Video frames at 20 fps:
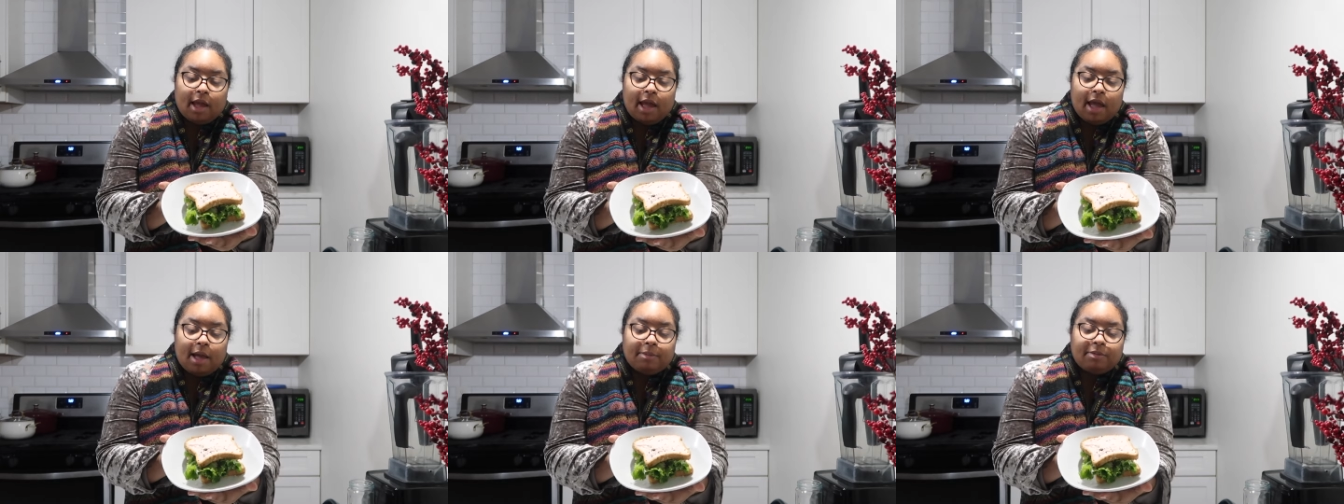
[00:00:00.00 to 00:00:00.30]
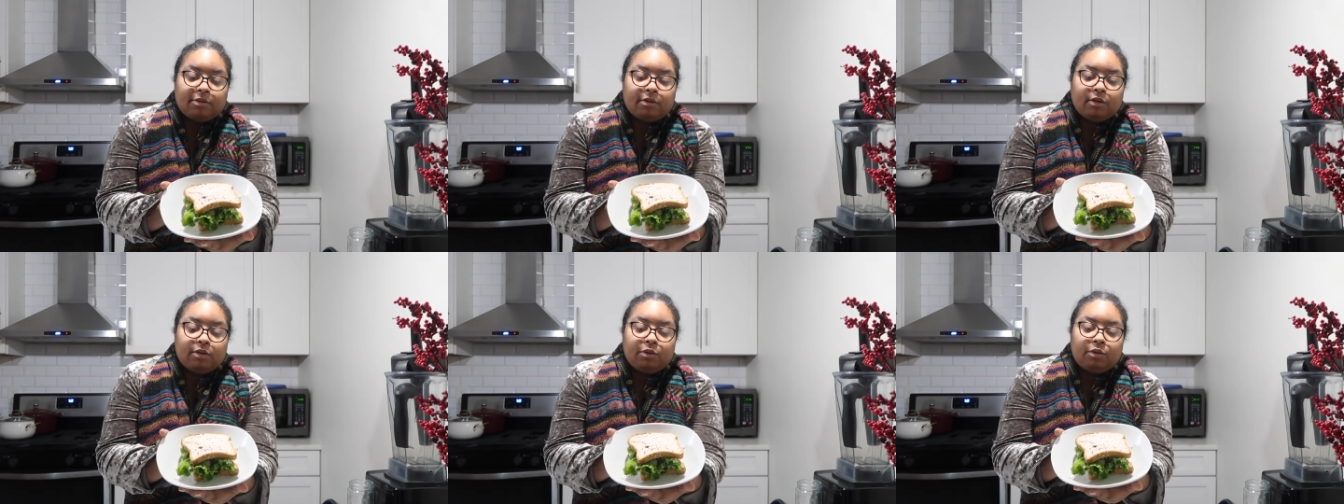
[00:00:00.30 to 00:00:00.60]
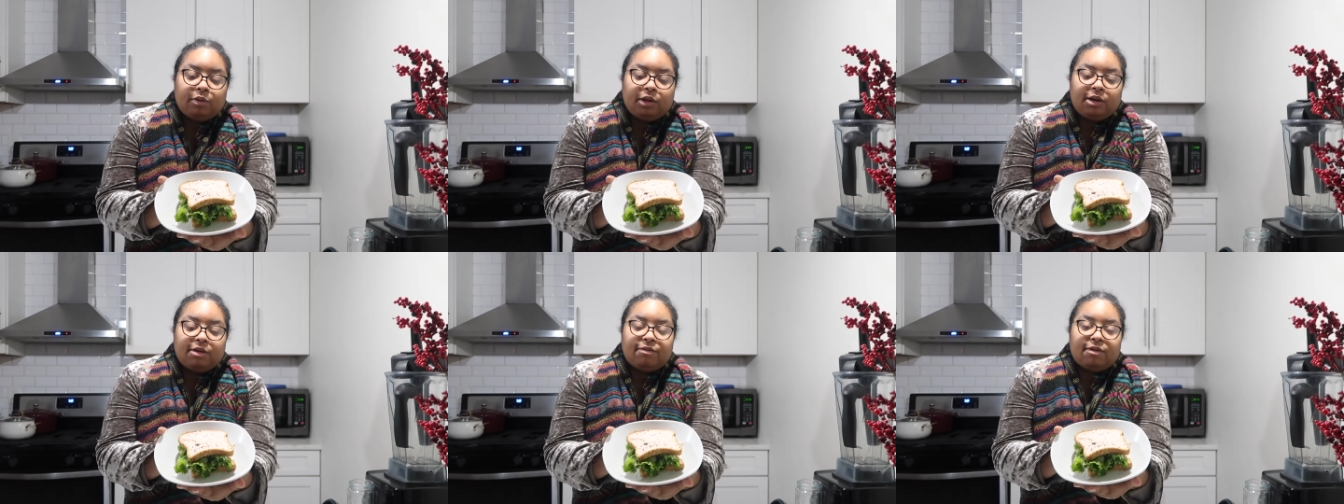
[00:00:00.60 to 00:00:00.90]

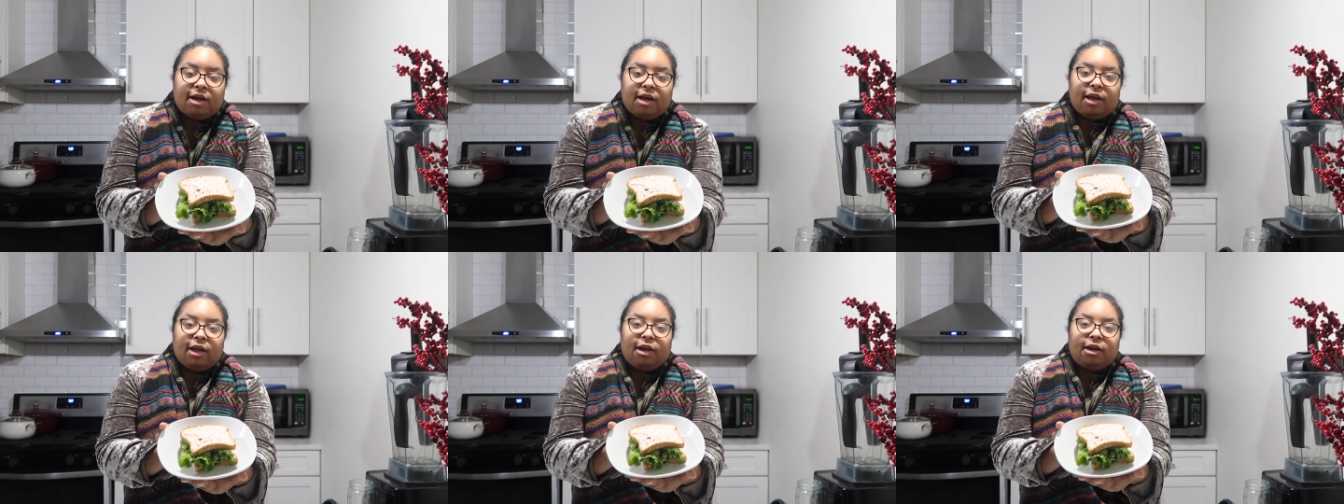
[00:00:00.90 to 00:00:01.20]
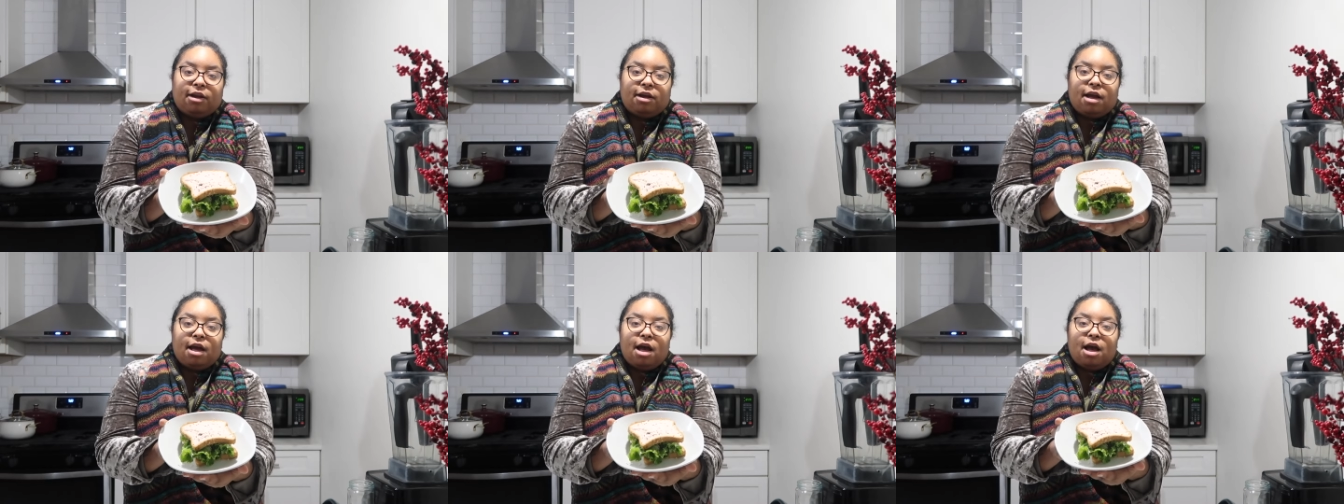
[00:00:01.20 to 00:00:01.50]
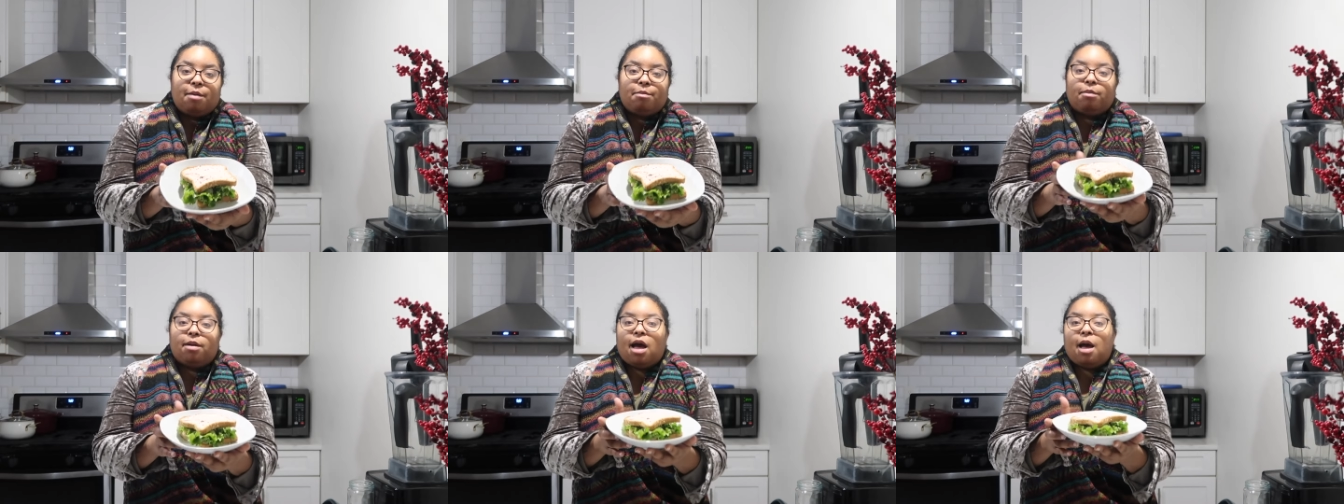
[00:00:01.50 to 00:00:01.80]
absolutely divine.
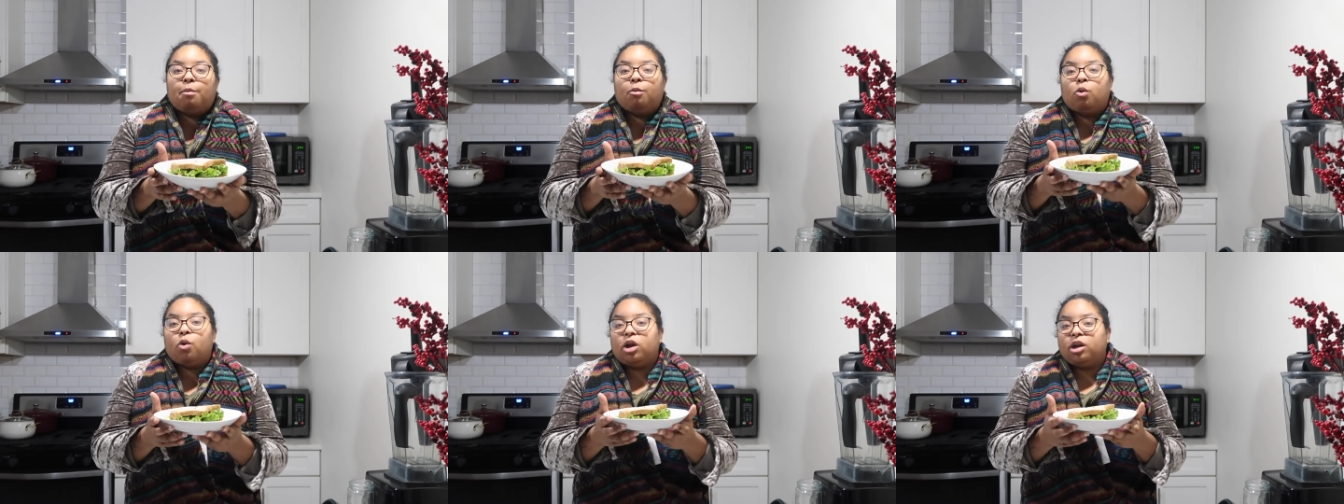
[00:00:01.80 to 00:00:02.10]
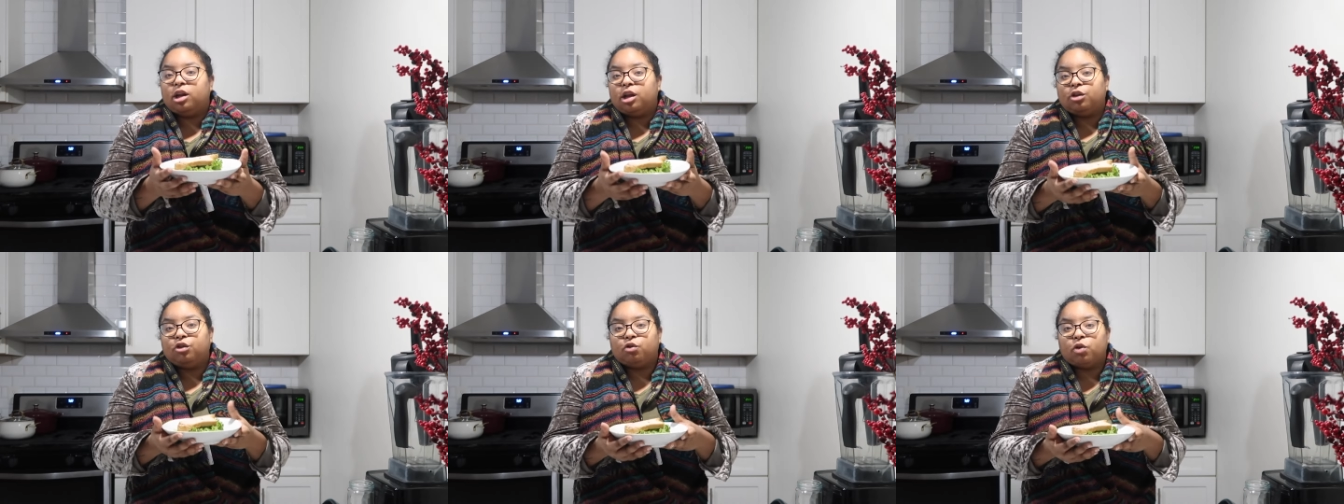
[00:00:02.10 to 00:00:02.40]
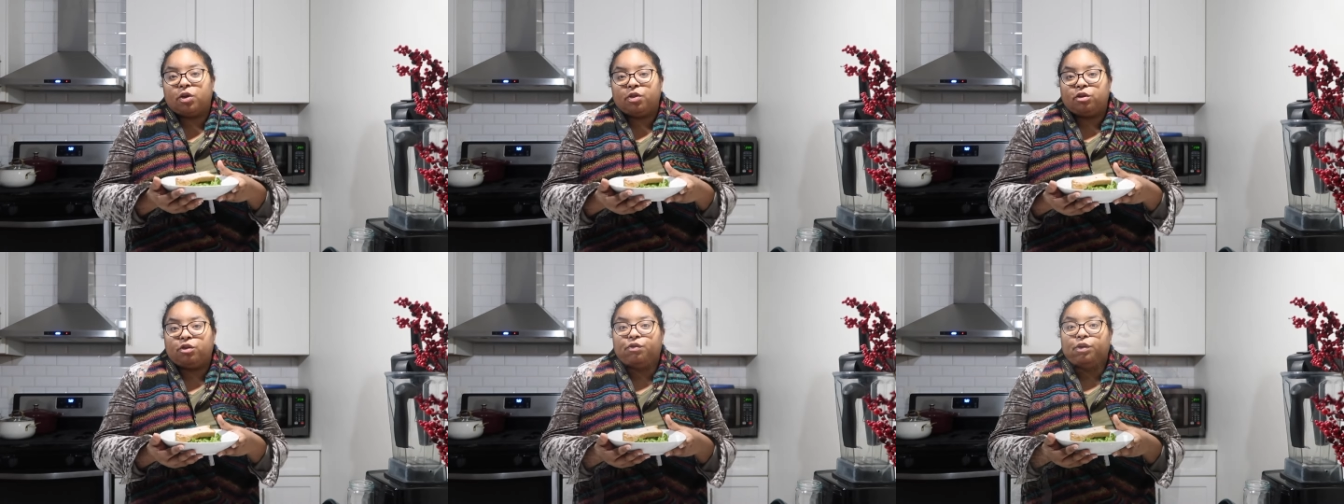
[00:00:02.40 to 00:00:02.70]
Um, I'm going to
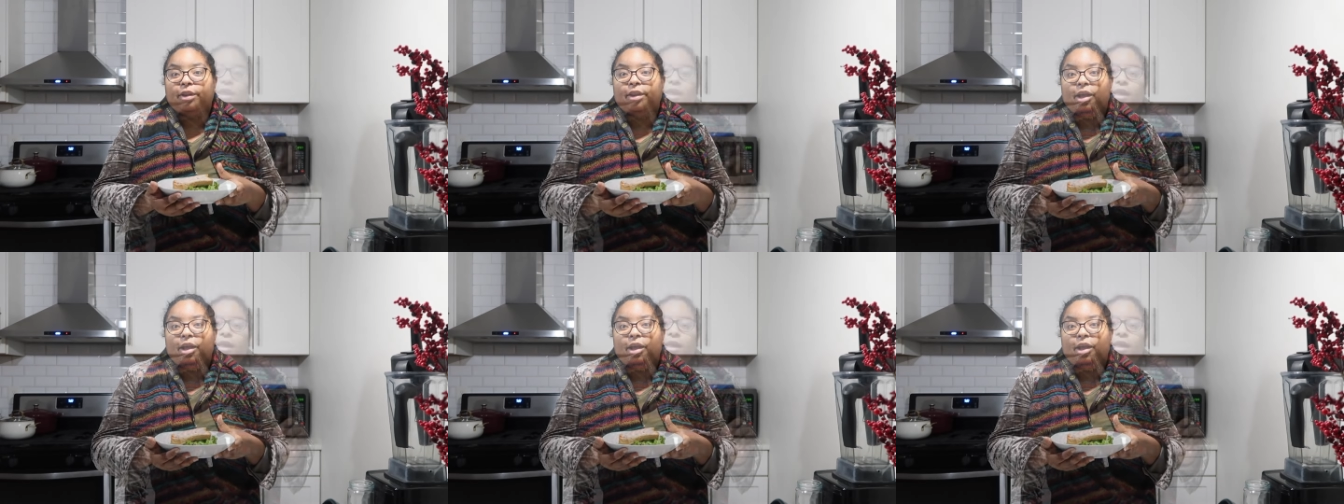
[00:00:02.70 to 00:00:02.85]
enjoy this for